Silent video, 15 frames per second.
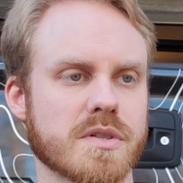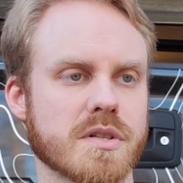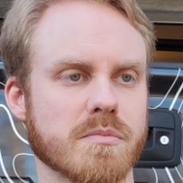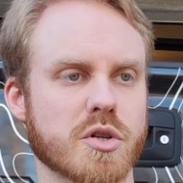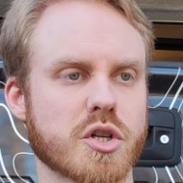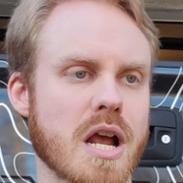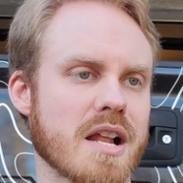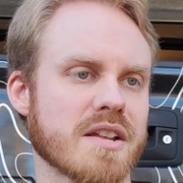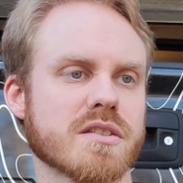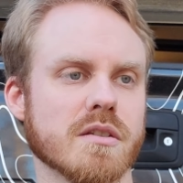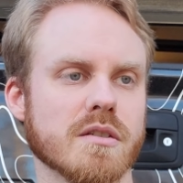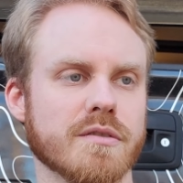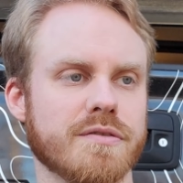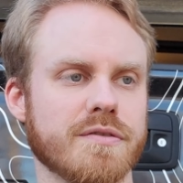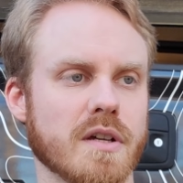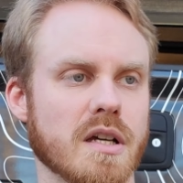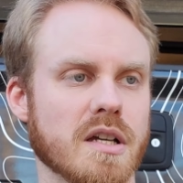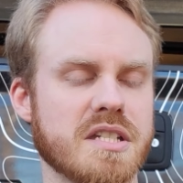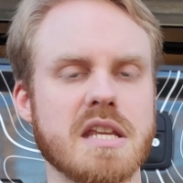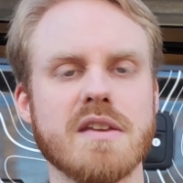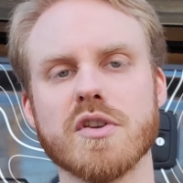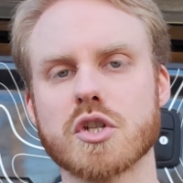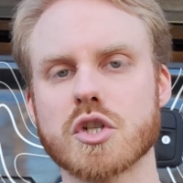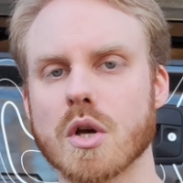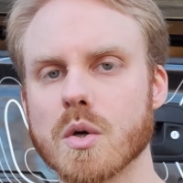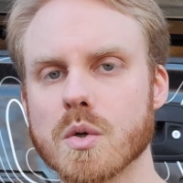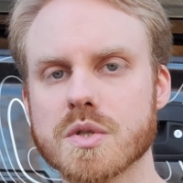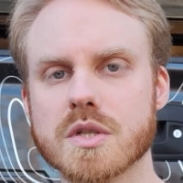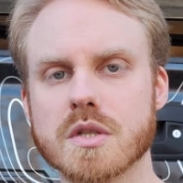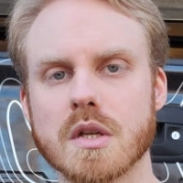shots of TV
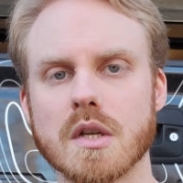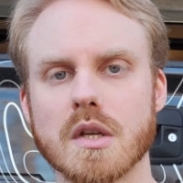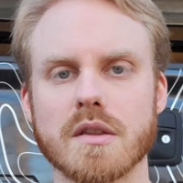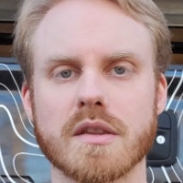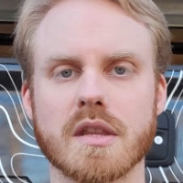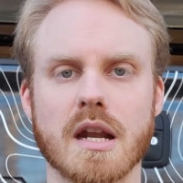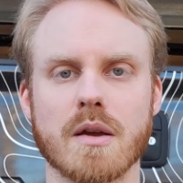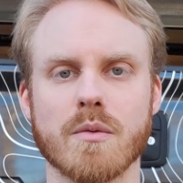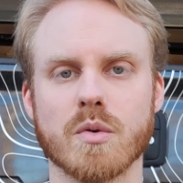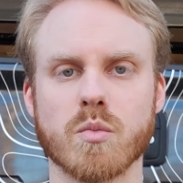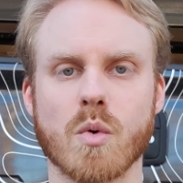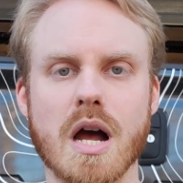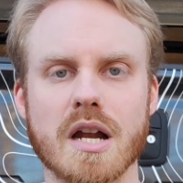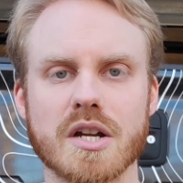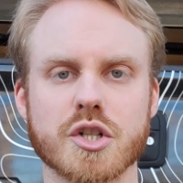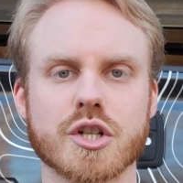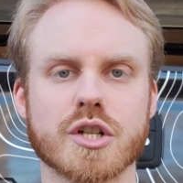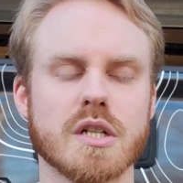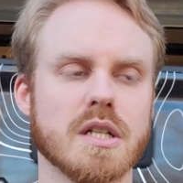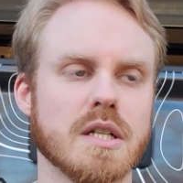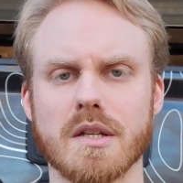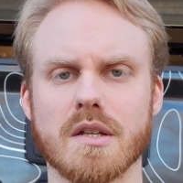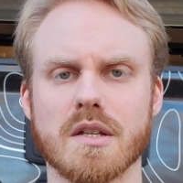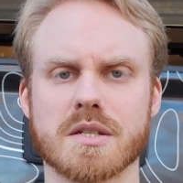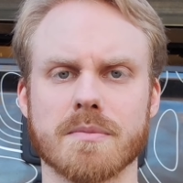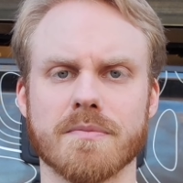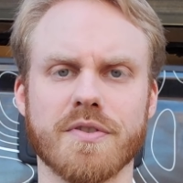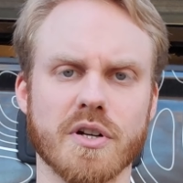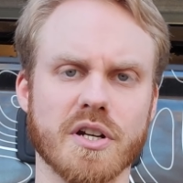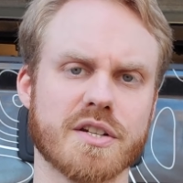shows that I would watch, some
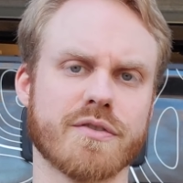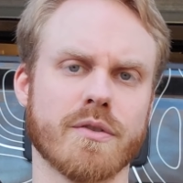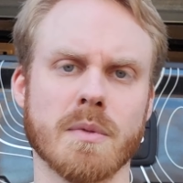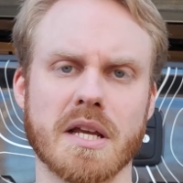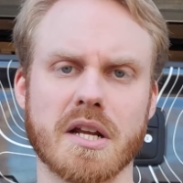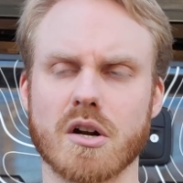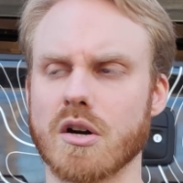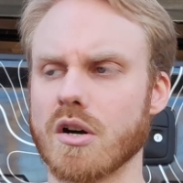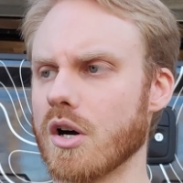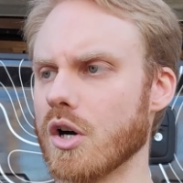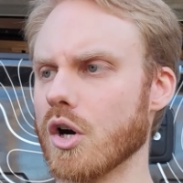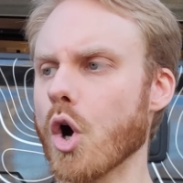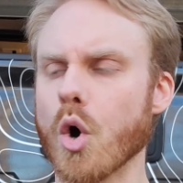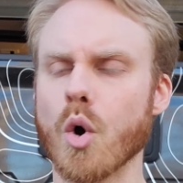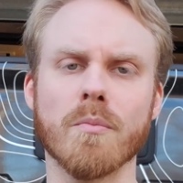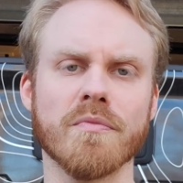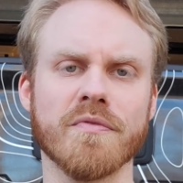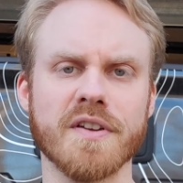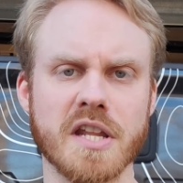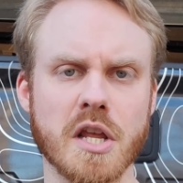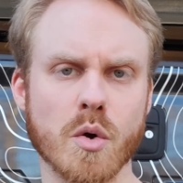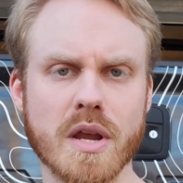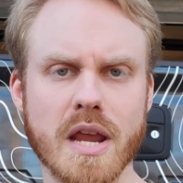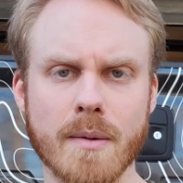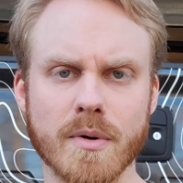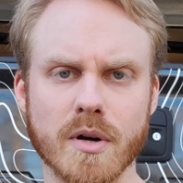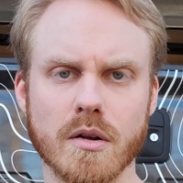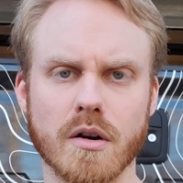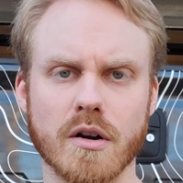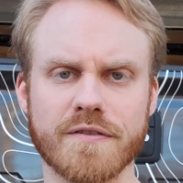footage from like our home video
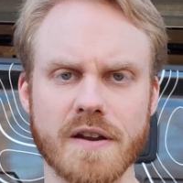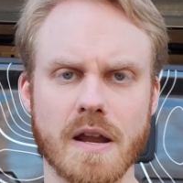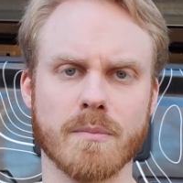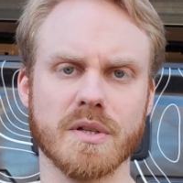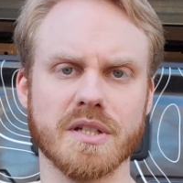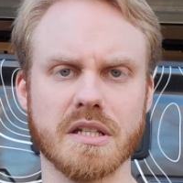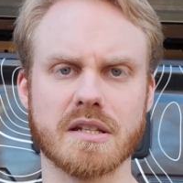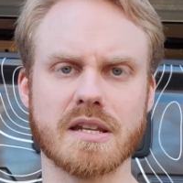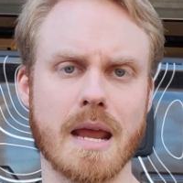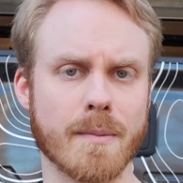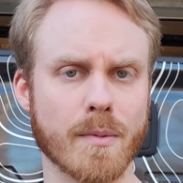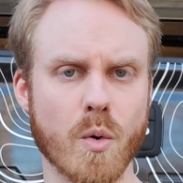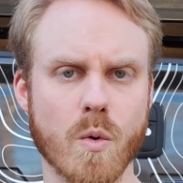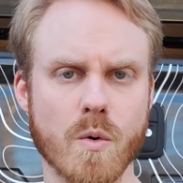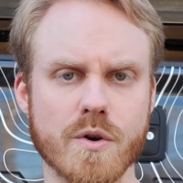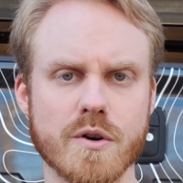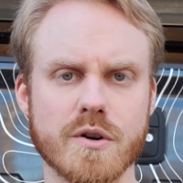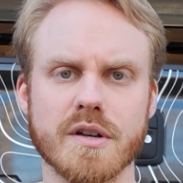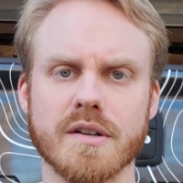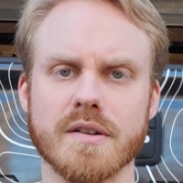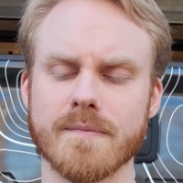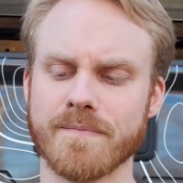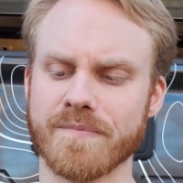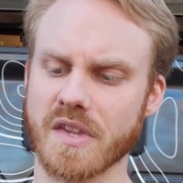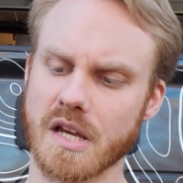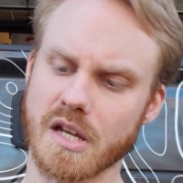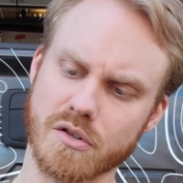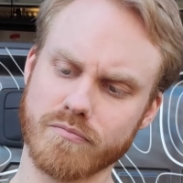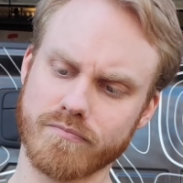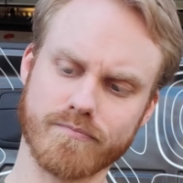camera, our family camcorder, and
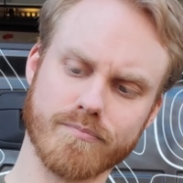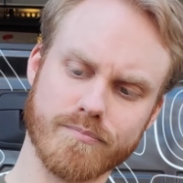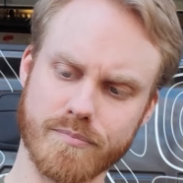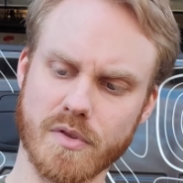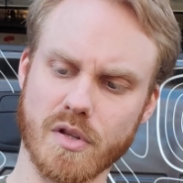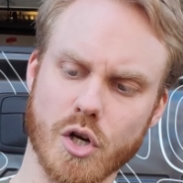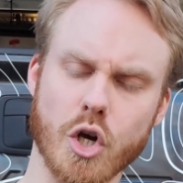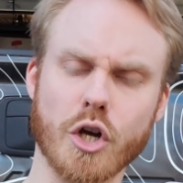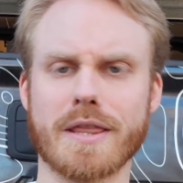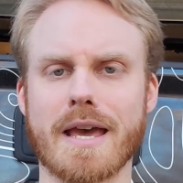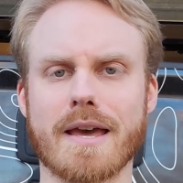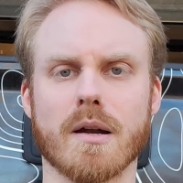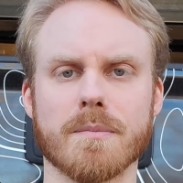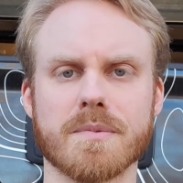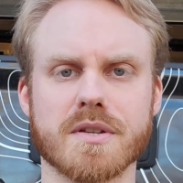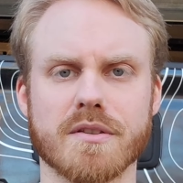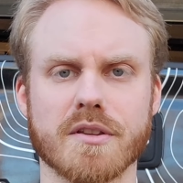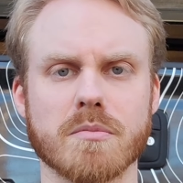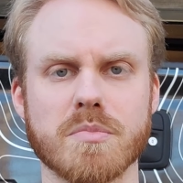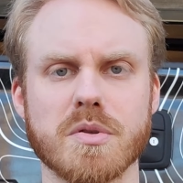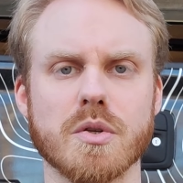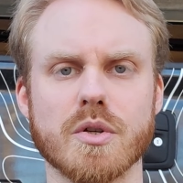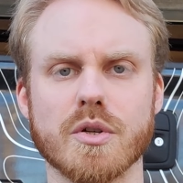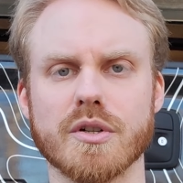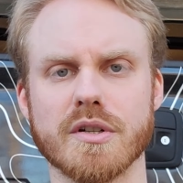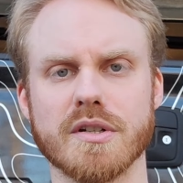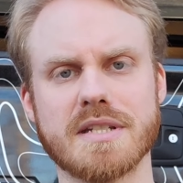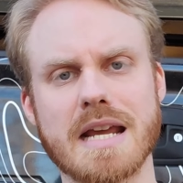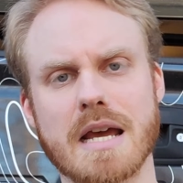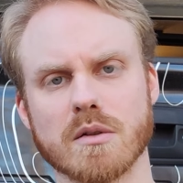I'd hook that up to the computer
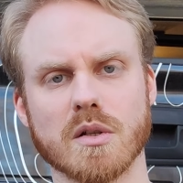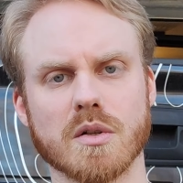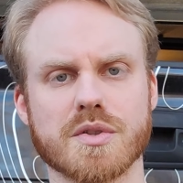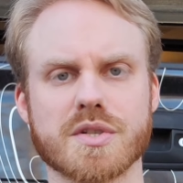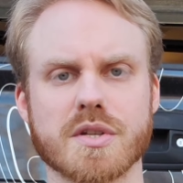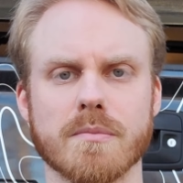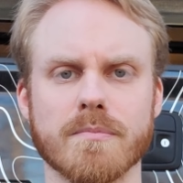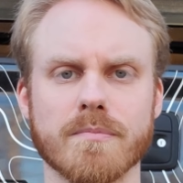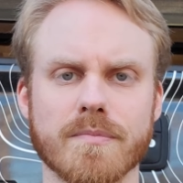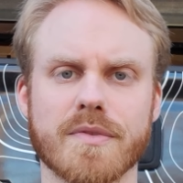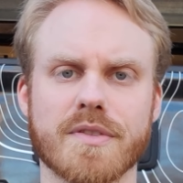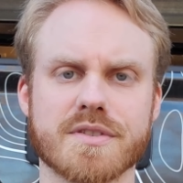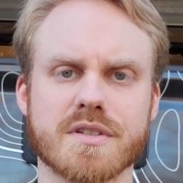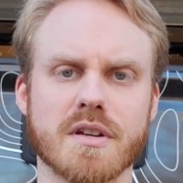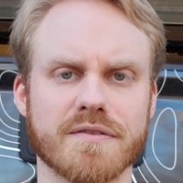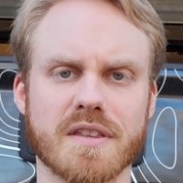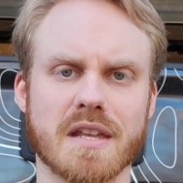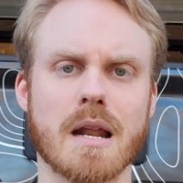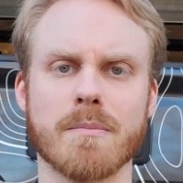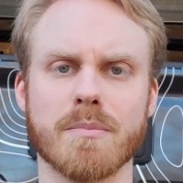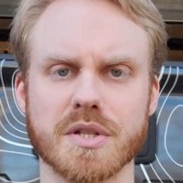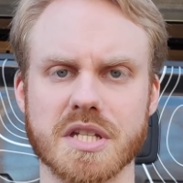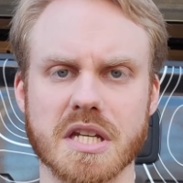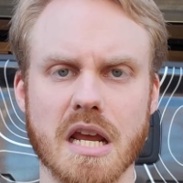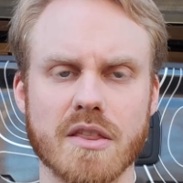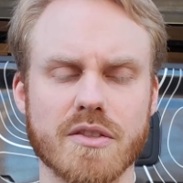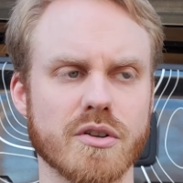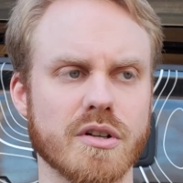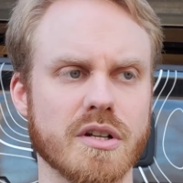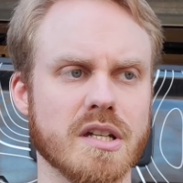and download some stuff that I put
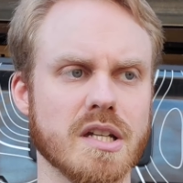together, and